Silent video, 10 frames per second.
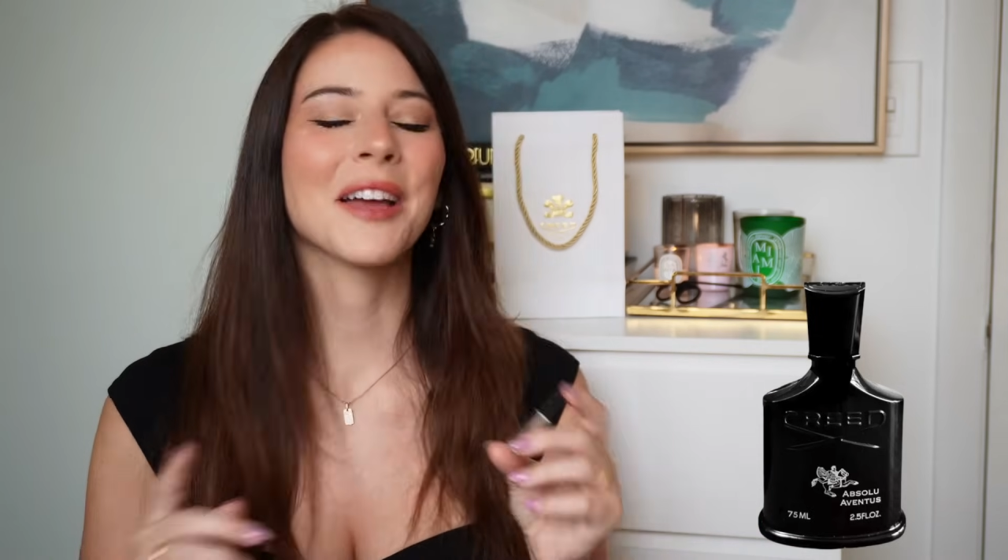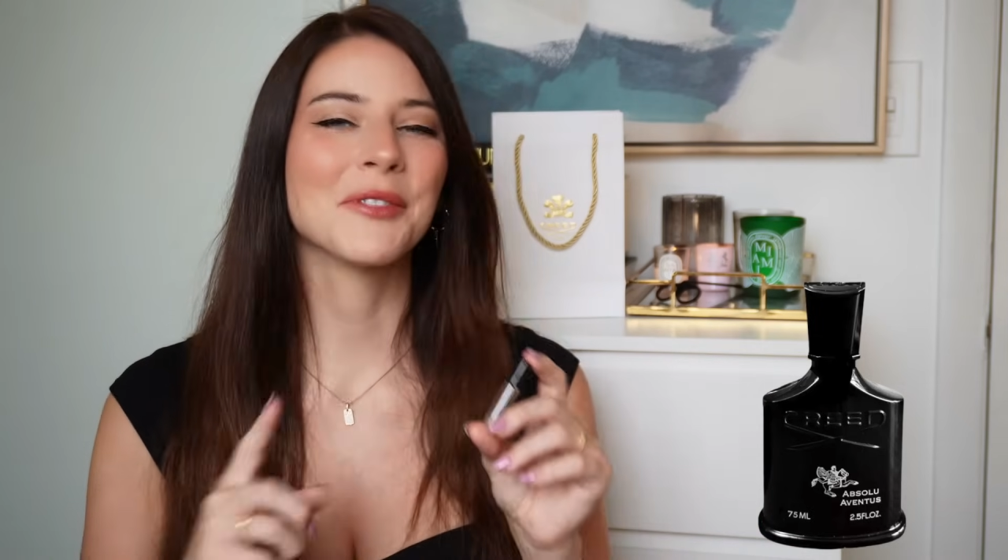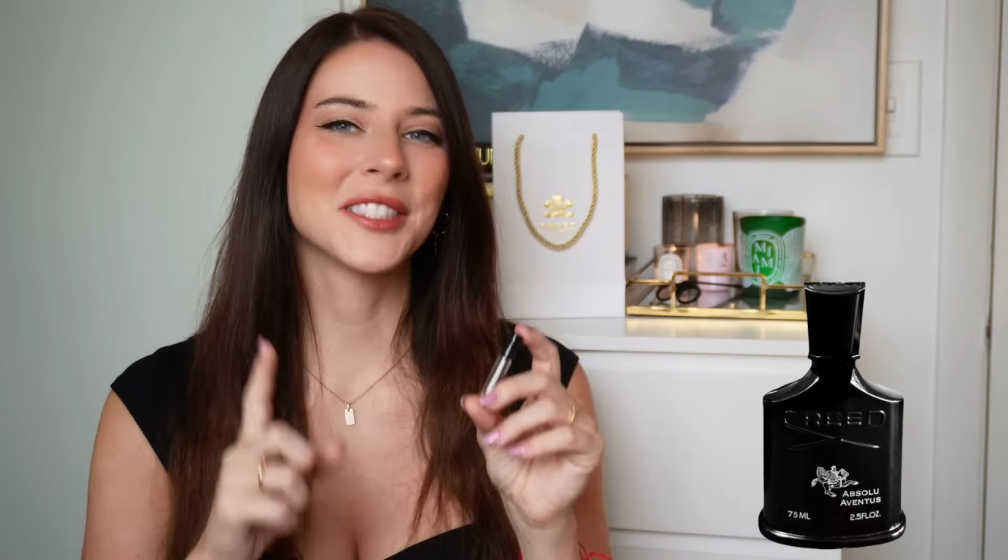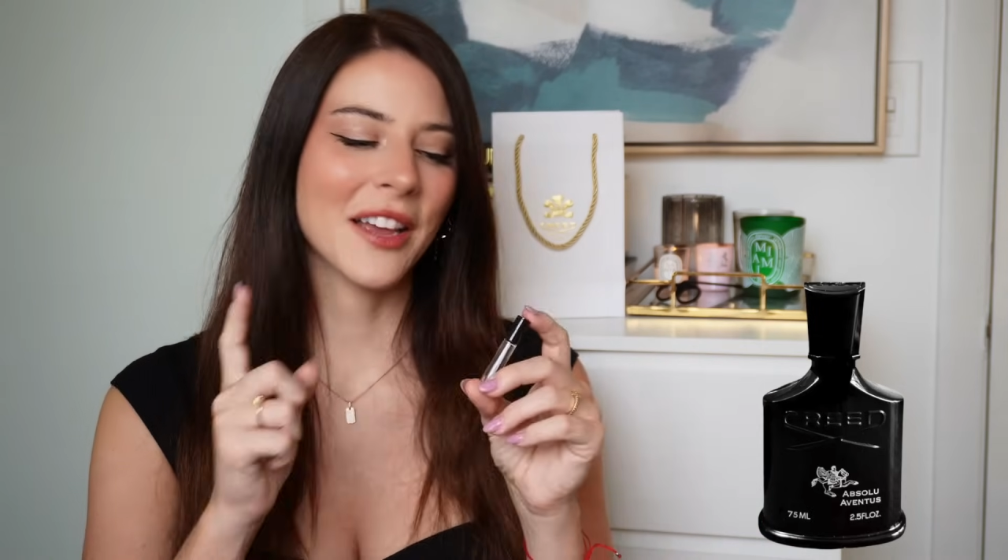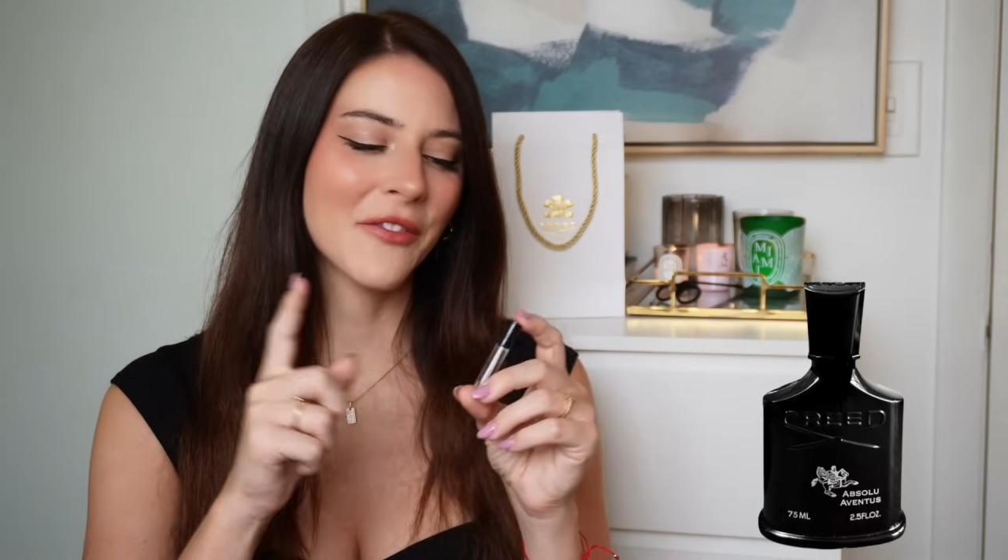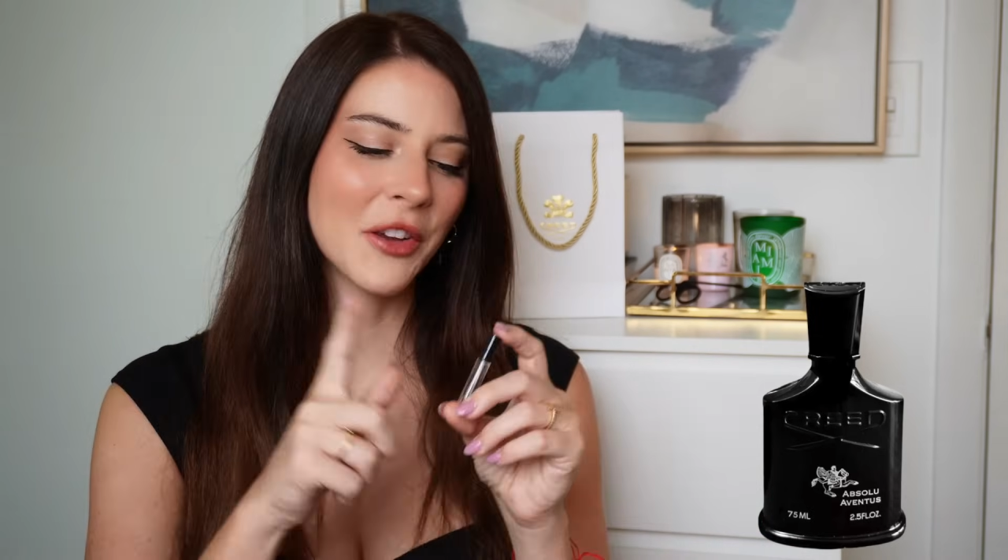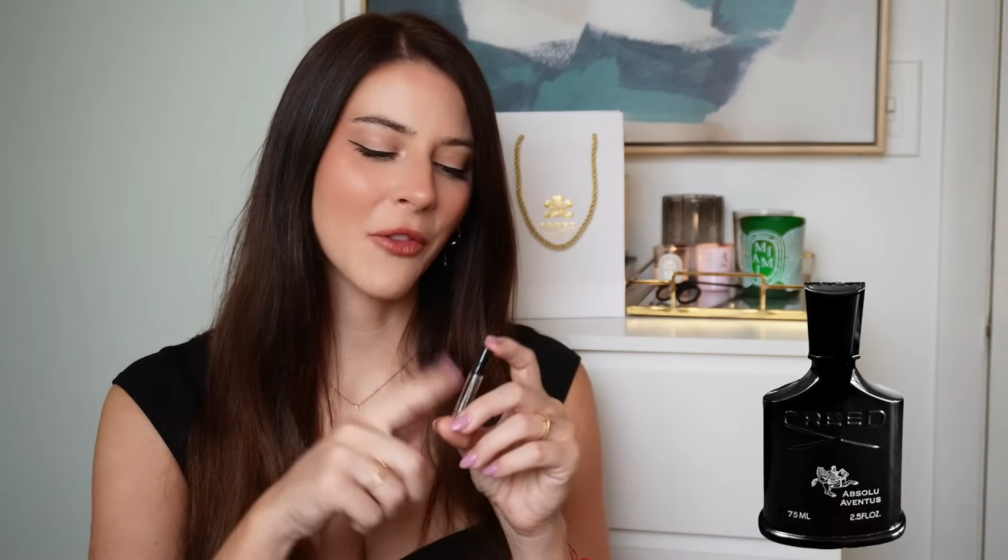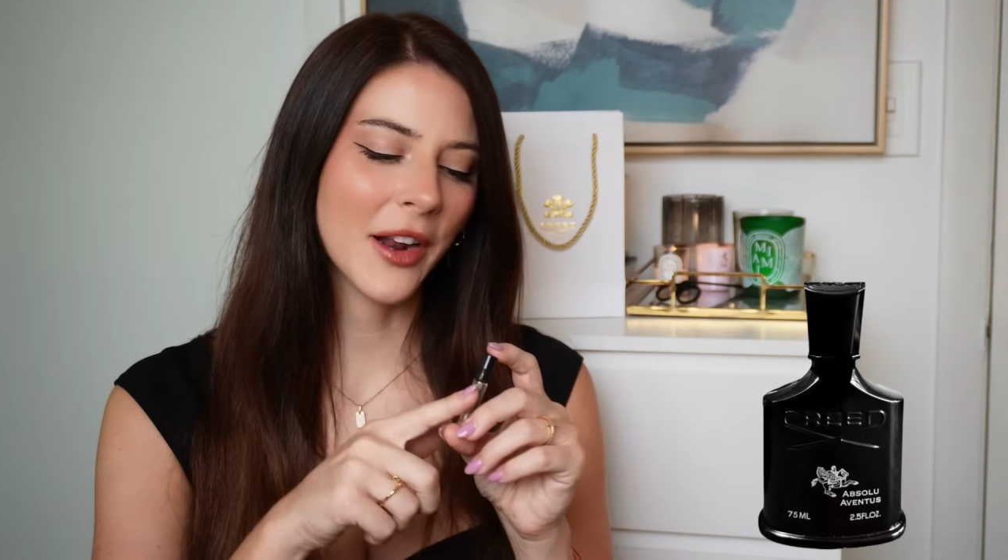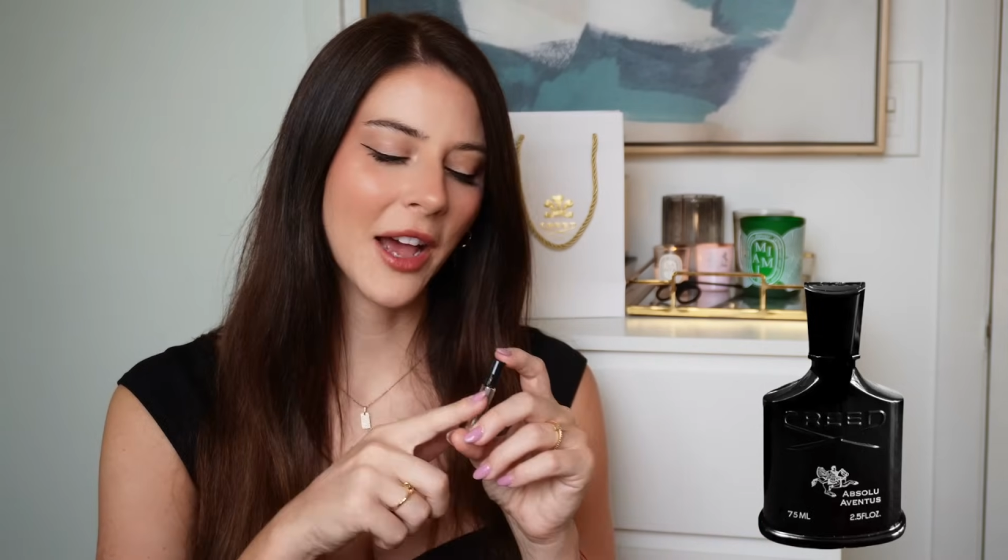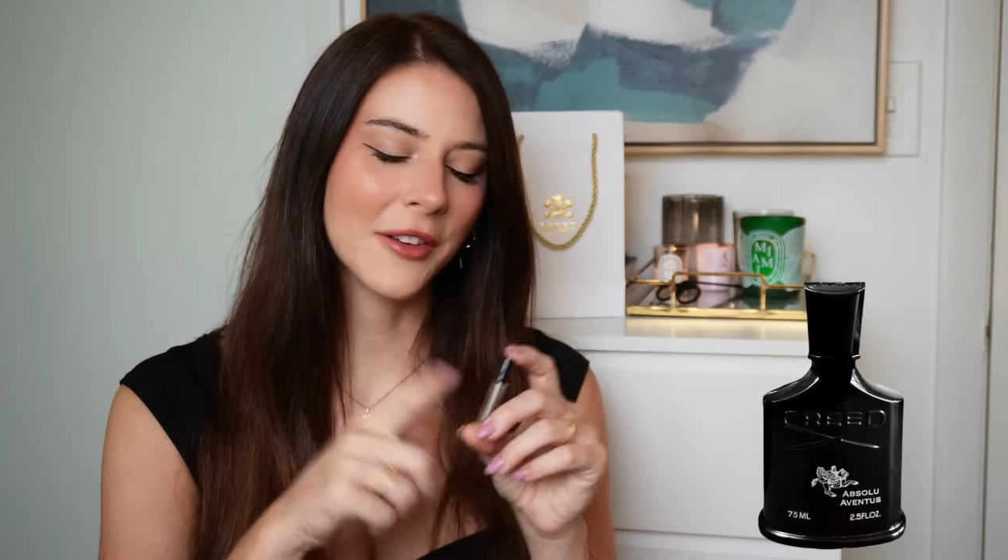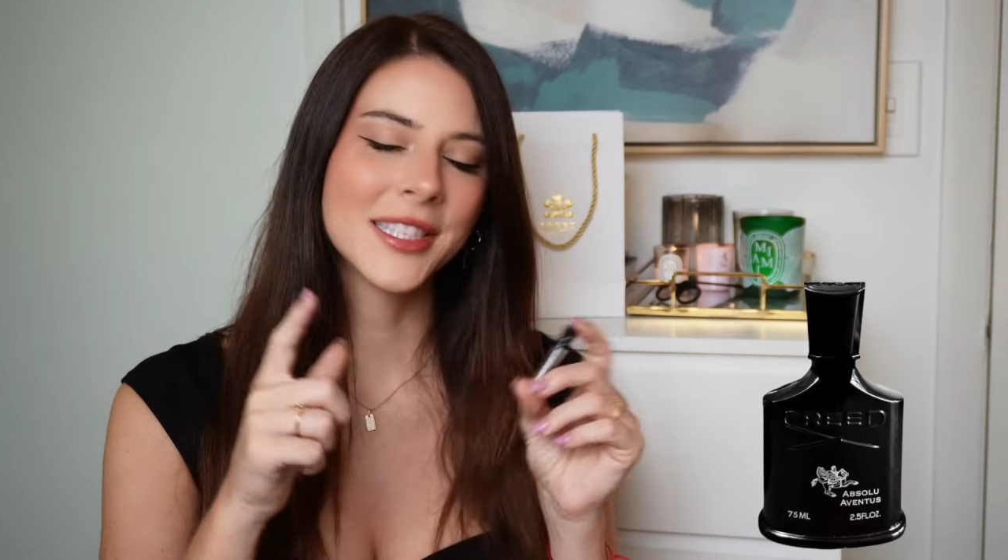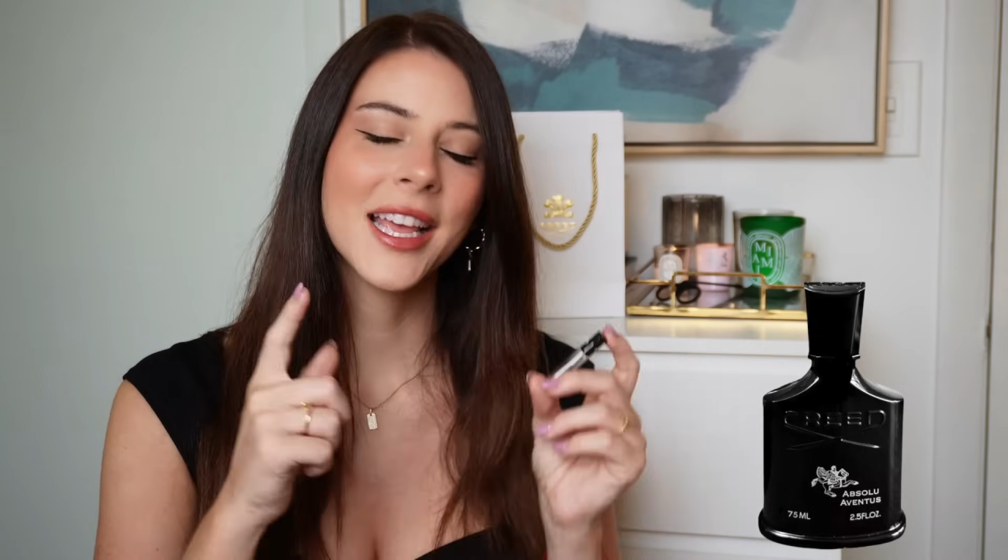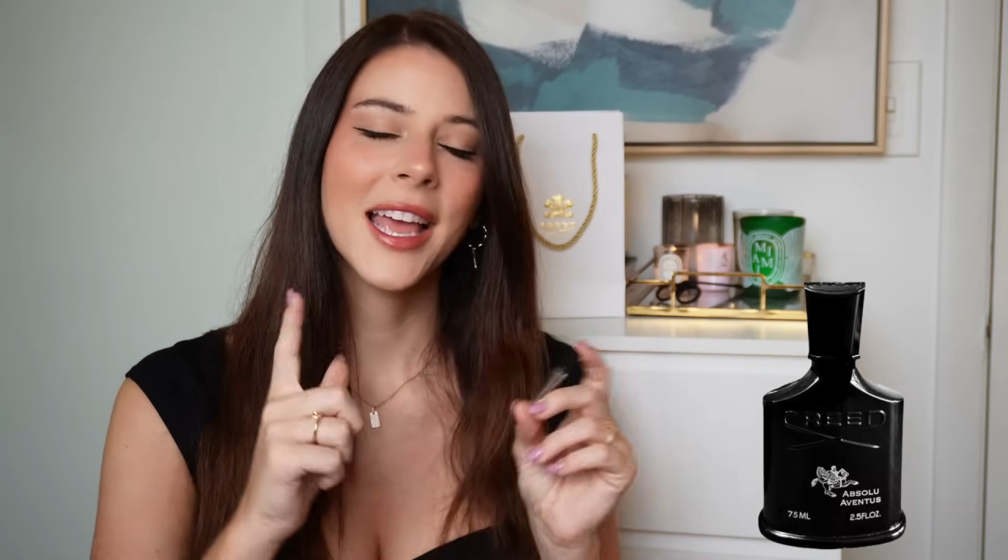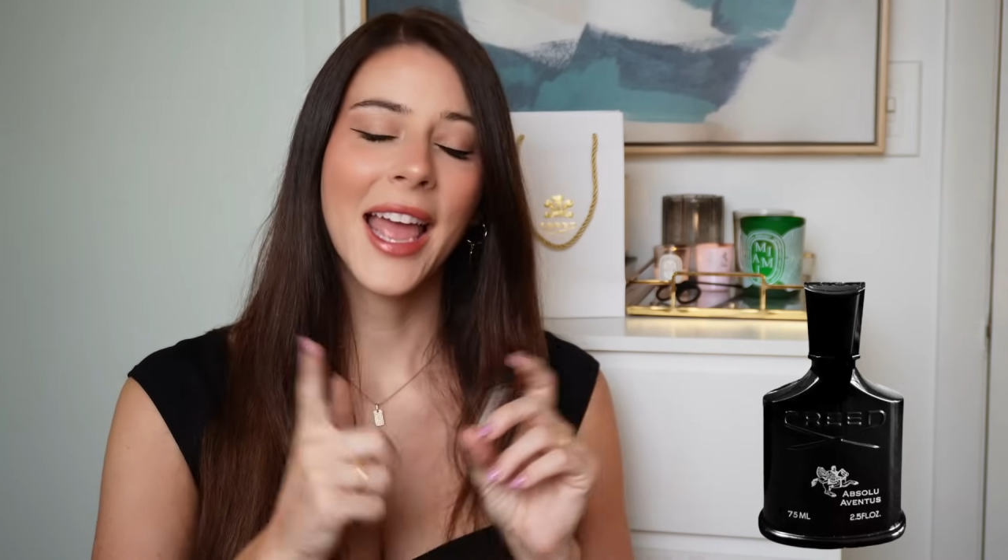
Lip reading: I would definitely run out